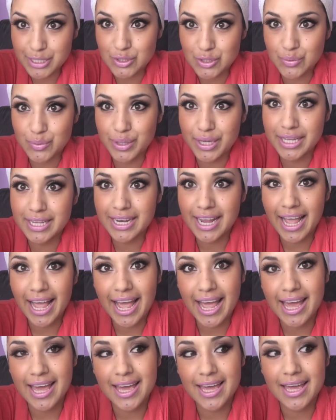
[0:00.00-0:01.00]
doing
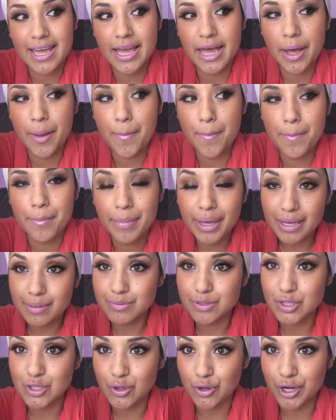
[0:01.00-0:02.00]
a
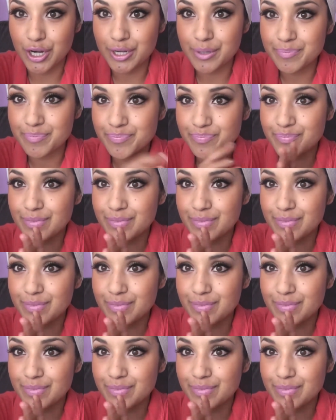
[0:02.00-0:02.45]
makeup tutorial